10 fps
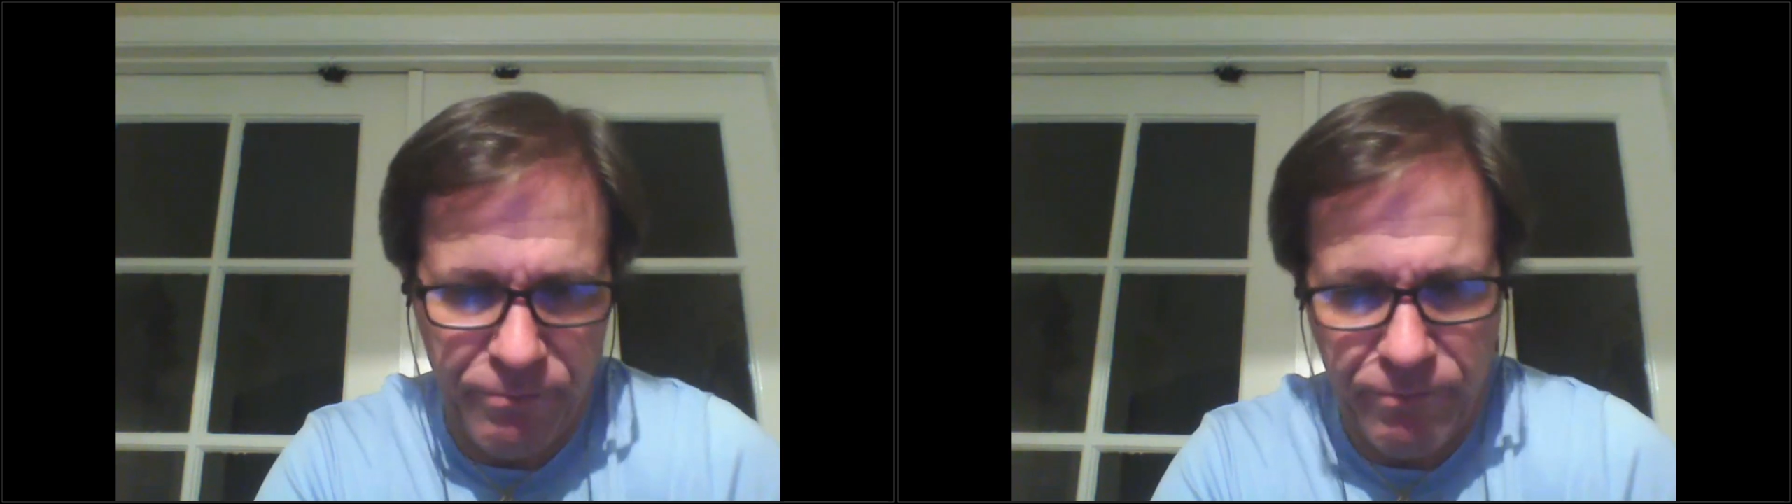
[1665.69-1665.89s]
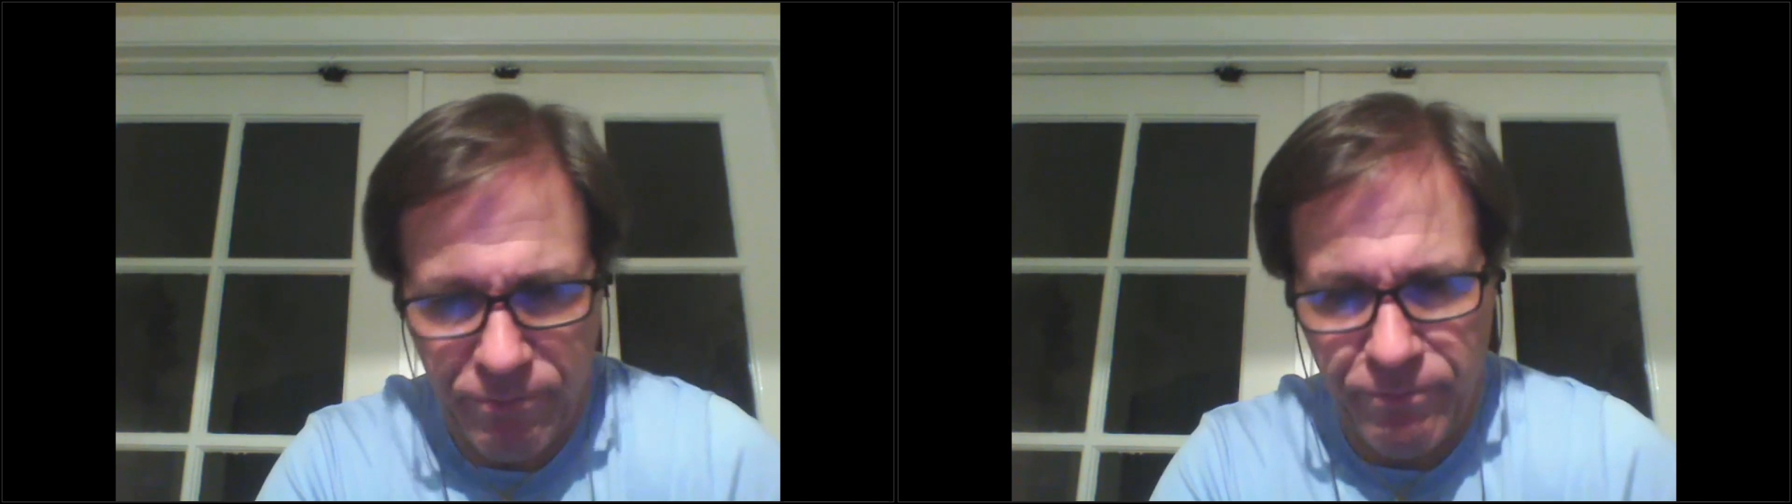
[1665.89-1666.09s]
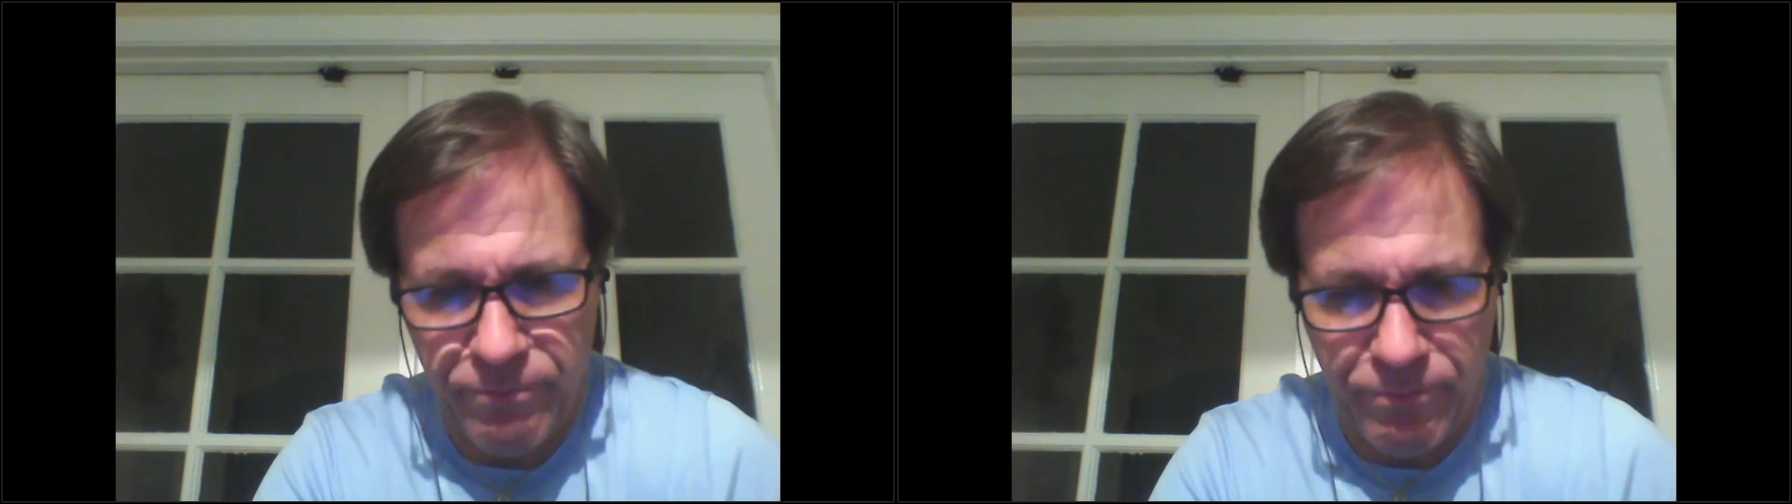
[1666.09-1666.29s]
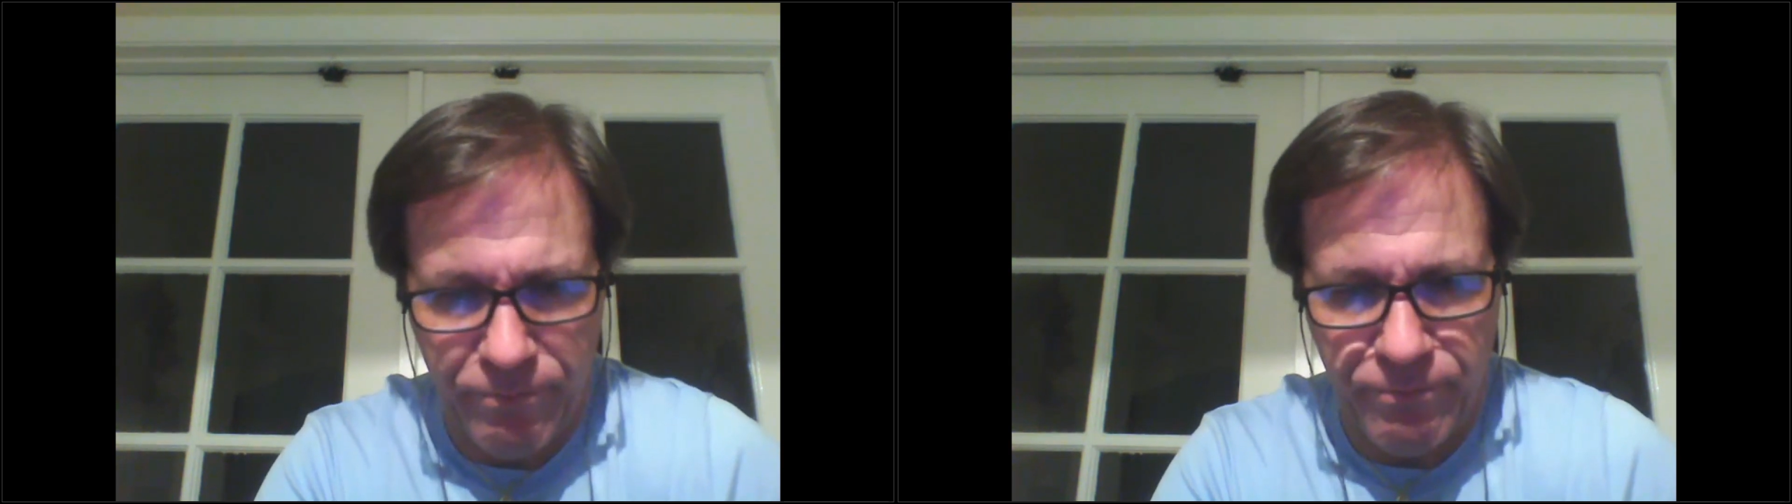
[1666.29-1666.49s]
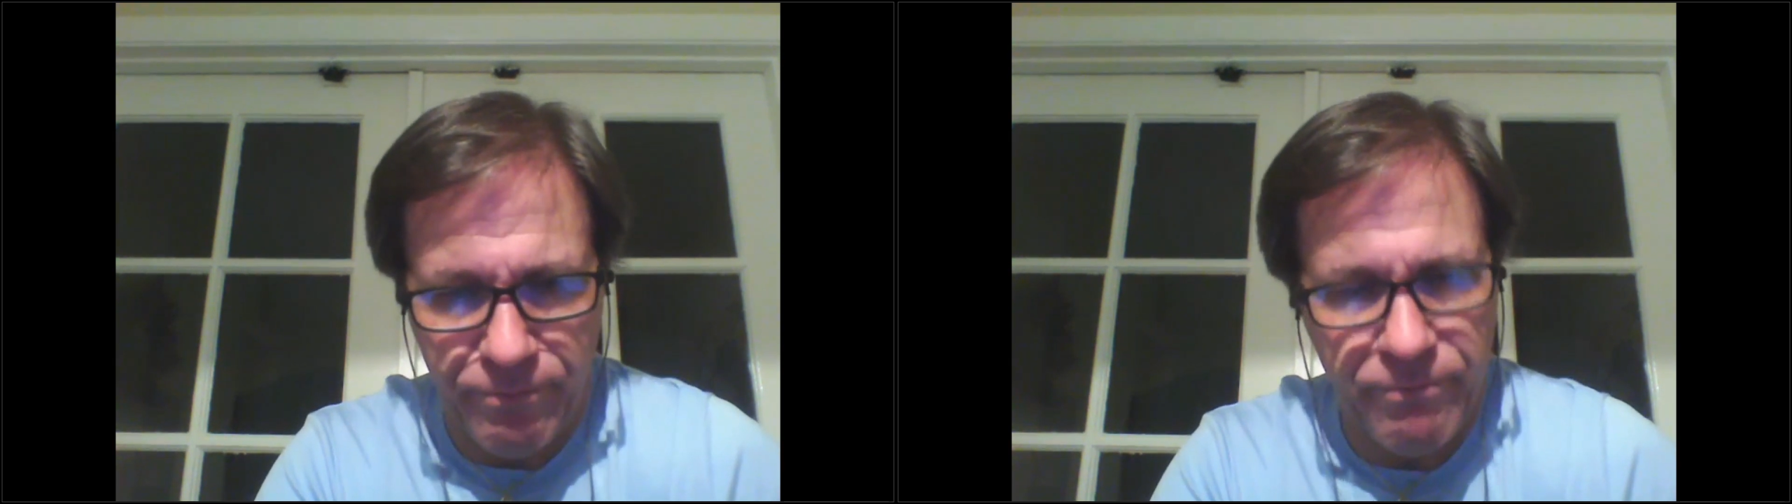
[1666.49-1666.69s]
and why I'm
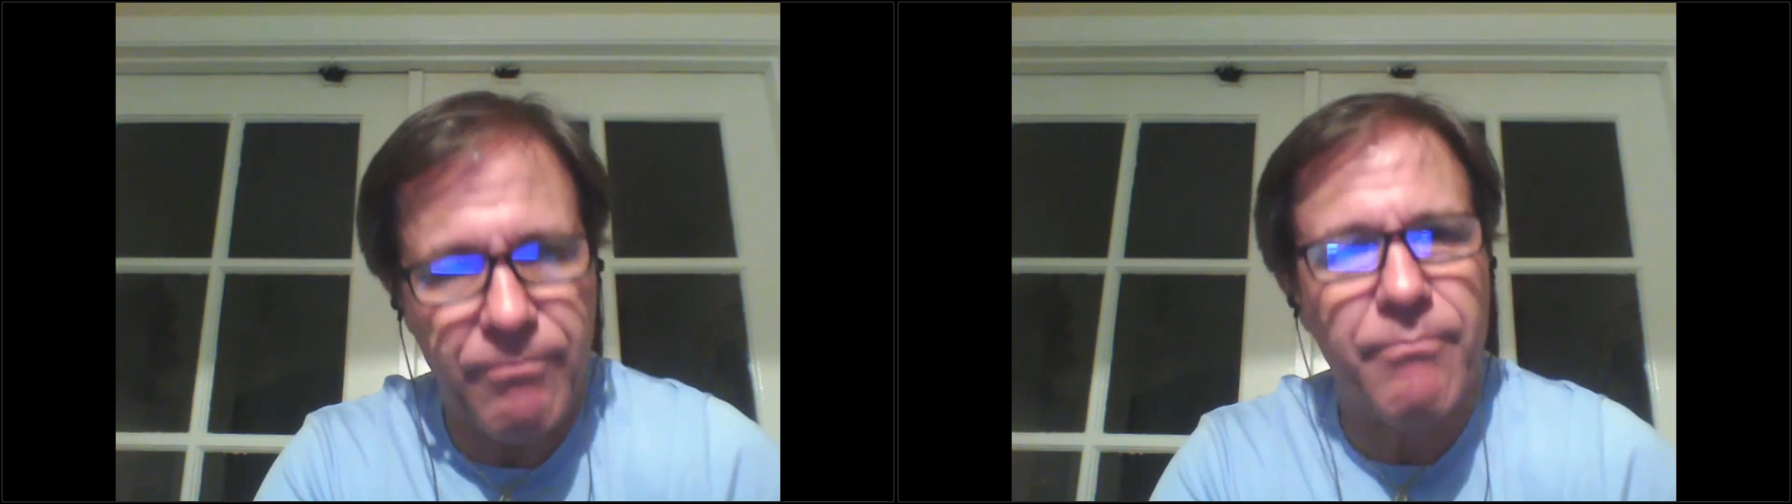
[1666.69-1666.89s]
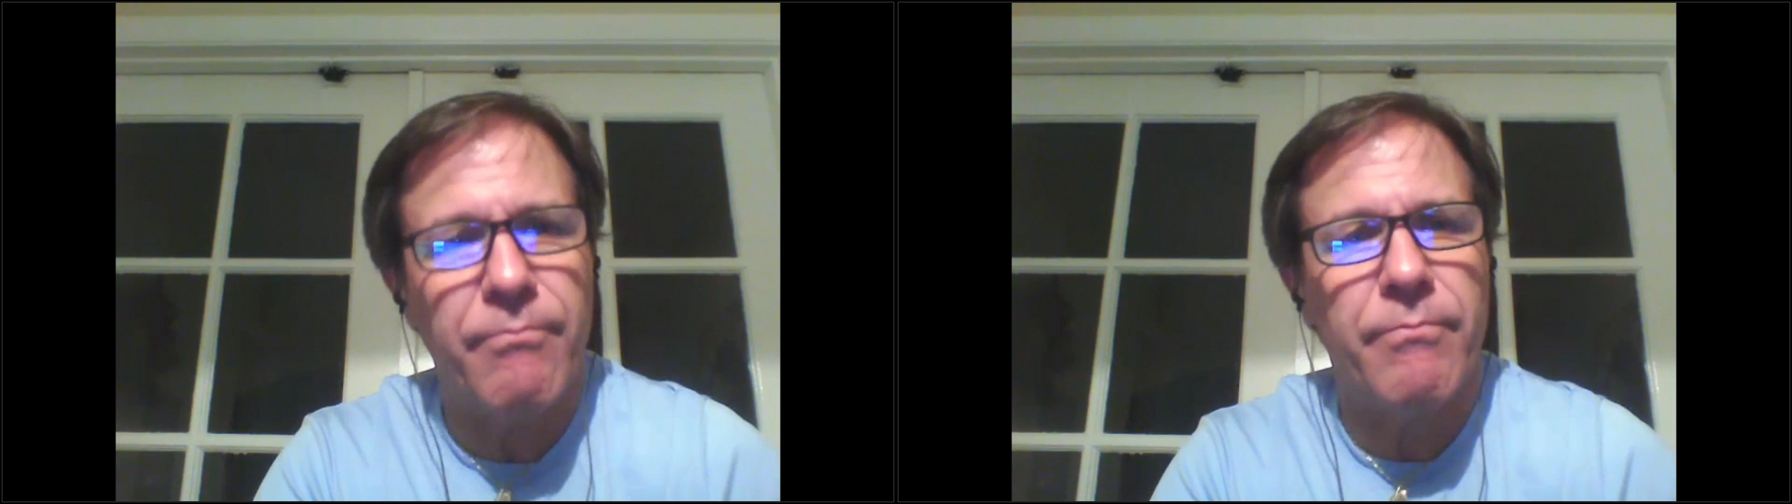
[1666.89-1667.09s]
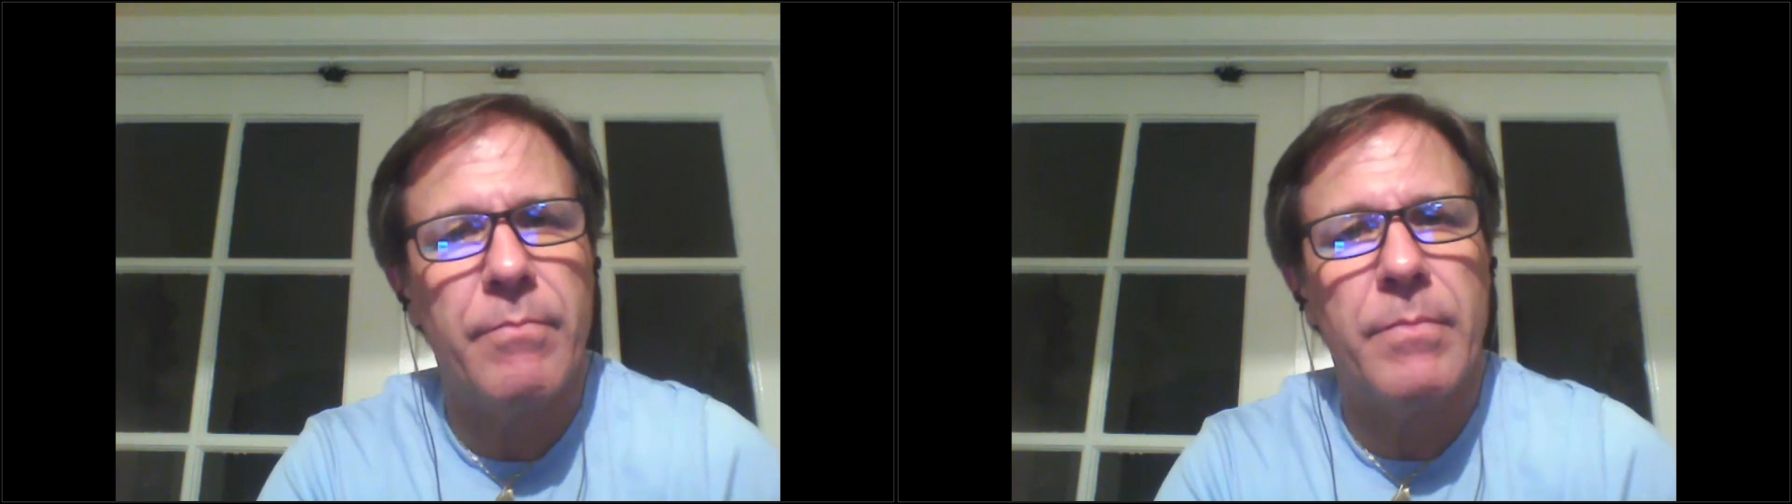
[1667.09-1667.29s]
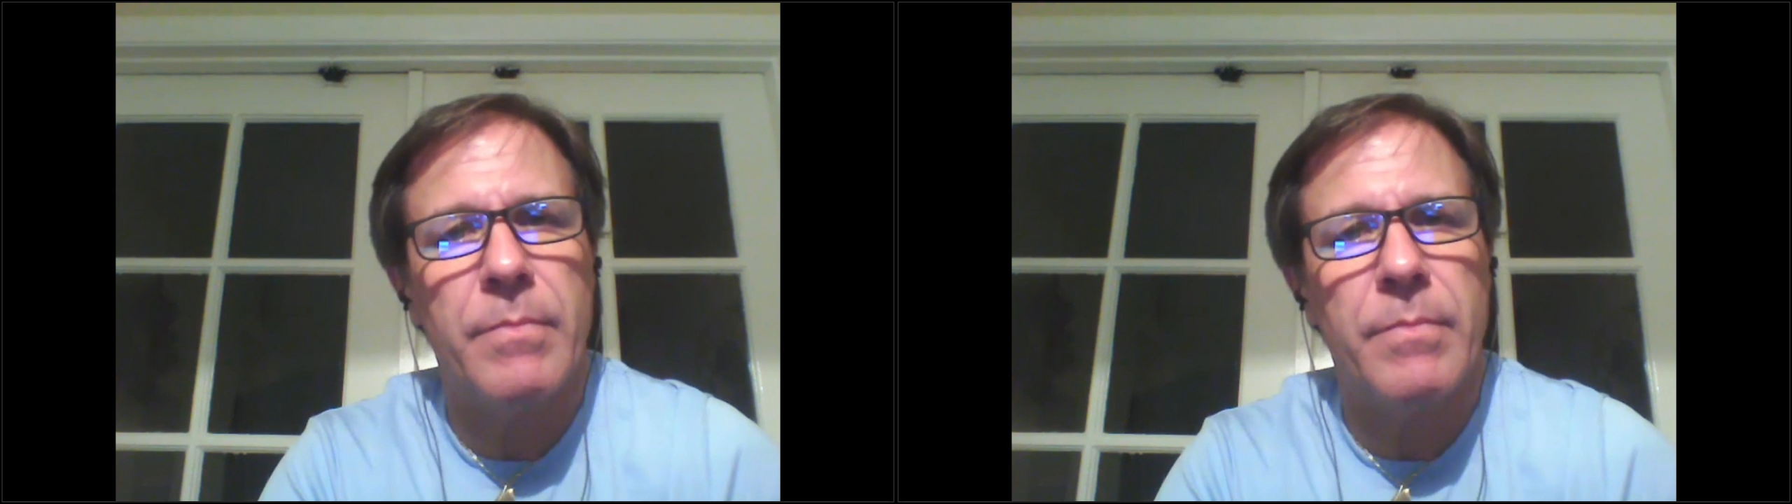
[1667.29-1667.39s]
asking this question is because